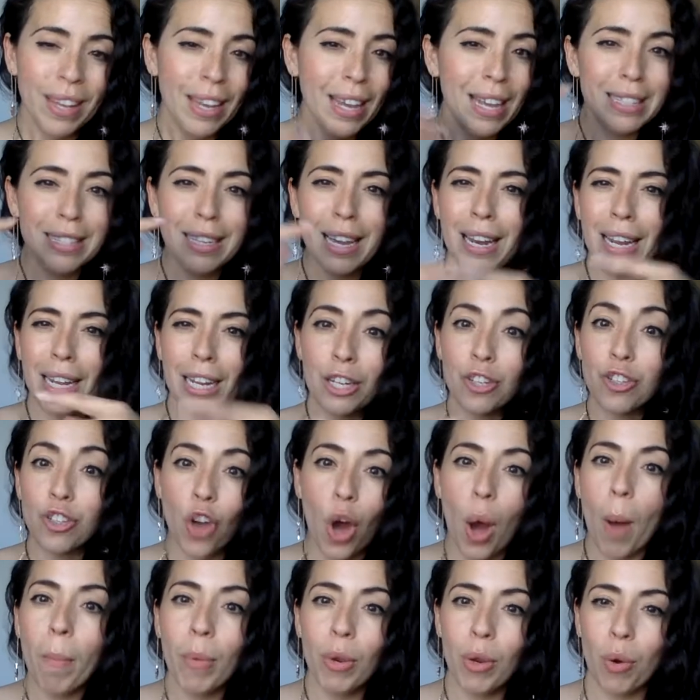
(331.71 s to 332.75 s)
It's kind of like a
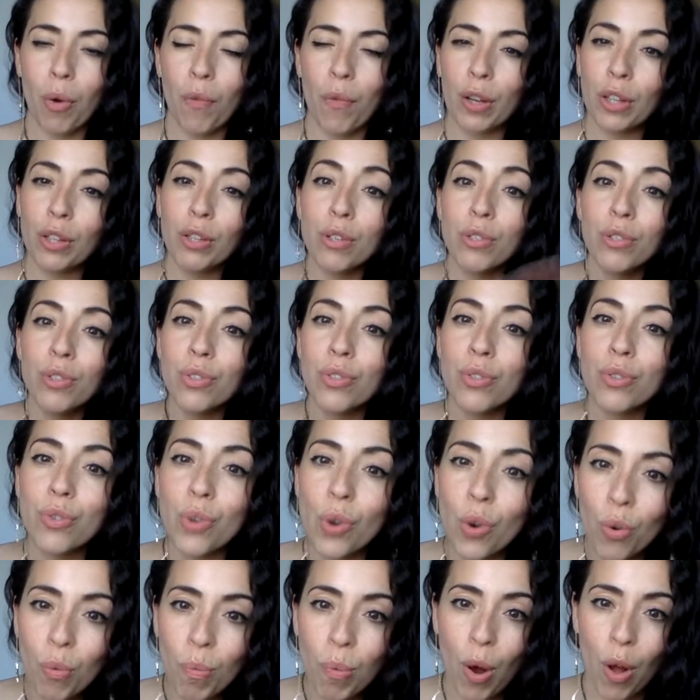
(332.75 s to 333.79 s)
domino, like a little
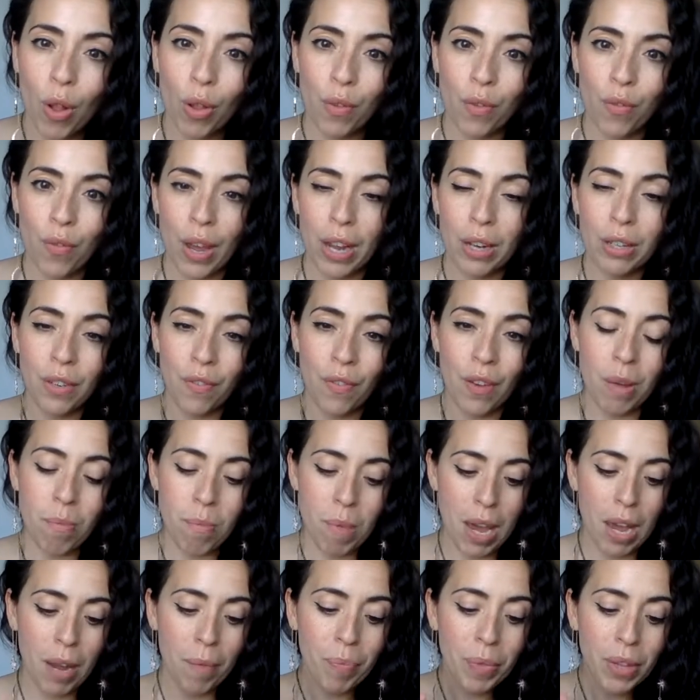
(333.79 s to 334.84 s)
snowball effect, if I
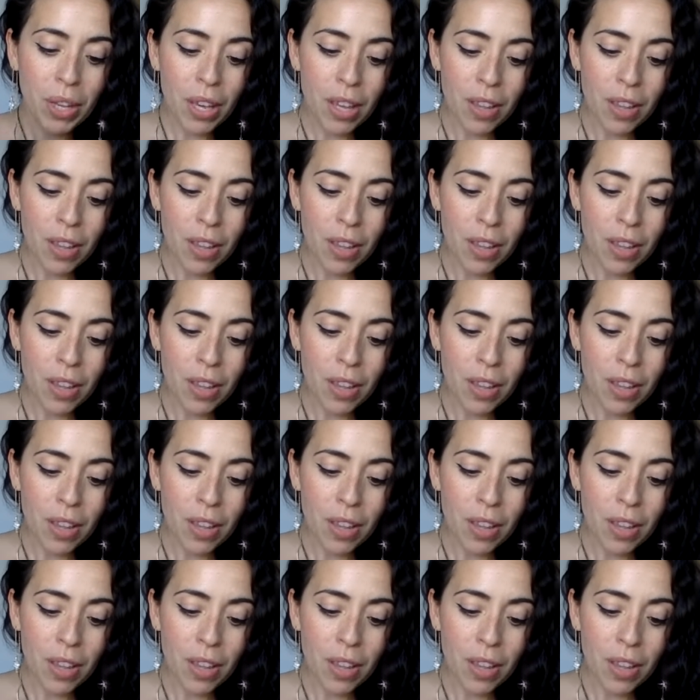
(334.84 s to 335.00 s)
may.